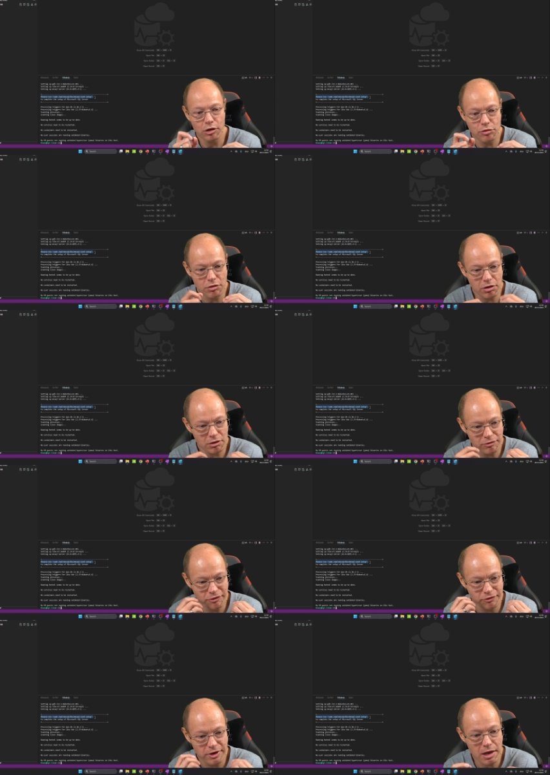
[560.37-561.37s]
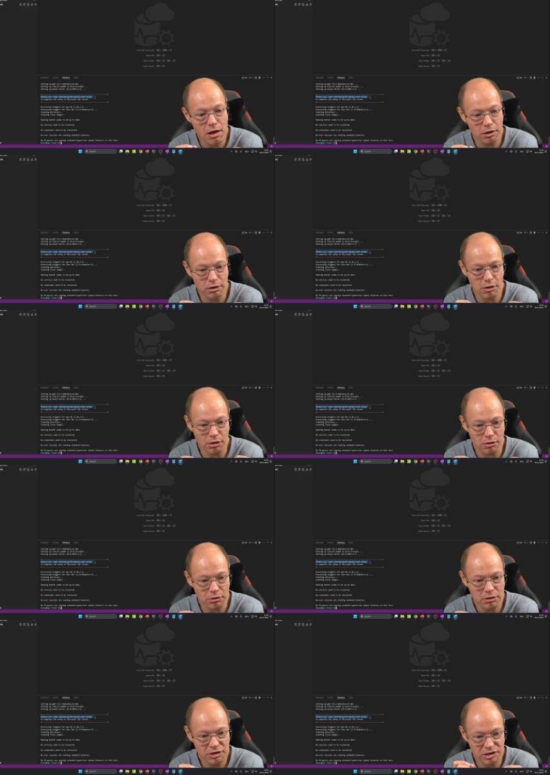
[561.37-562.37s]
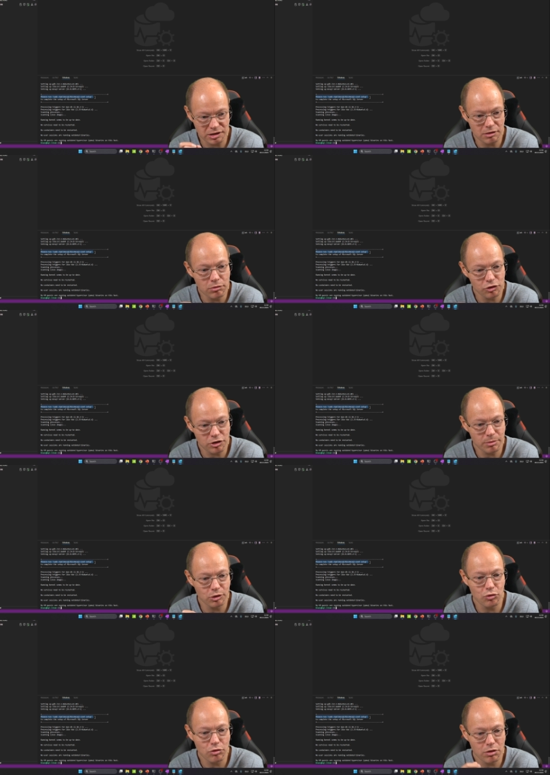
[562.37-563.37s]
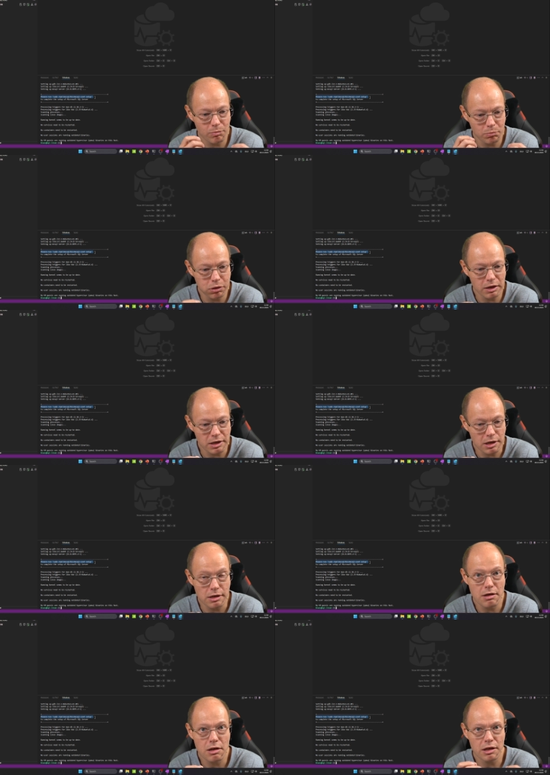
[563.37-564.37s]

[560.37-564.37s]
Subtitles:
to configure now SQL Server to complete